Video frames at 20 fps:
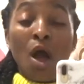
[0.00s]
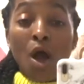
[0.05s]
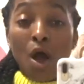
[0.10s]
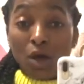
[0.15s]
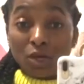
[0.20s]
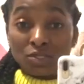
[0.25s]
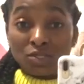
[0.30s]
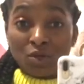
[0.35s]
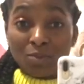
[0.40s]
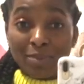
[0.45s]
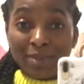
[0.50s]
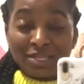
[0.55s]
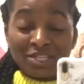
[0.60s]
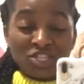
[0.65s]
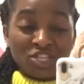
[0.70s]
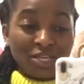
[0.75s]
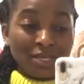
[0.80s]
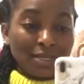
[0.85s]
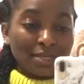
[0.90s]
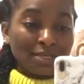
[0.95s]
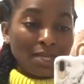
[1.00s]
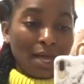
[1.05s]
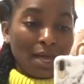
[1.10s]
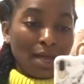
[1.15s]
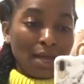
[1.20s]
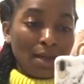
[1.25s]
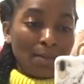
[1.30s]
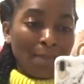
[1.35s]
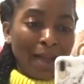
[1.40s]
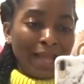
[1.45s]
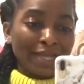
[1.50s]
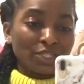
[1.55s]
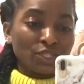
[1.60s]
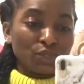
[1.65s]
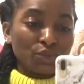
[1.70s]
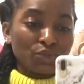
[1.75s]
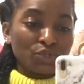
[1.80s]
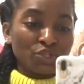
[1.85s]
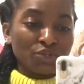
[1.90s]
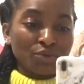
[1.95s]
also mentioned I
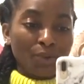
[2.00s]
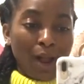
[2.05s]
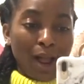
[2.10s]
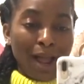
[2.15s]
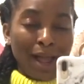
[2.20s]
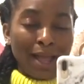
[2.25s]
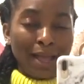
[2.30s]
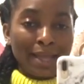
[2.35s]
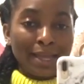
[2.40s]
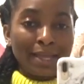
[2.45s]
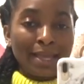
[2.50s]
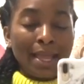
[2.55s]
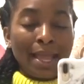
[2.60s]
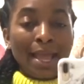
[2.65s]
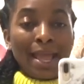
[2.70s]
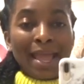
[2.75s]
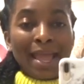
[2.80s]
do try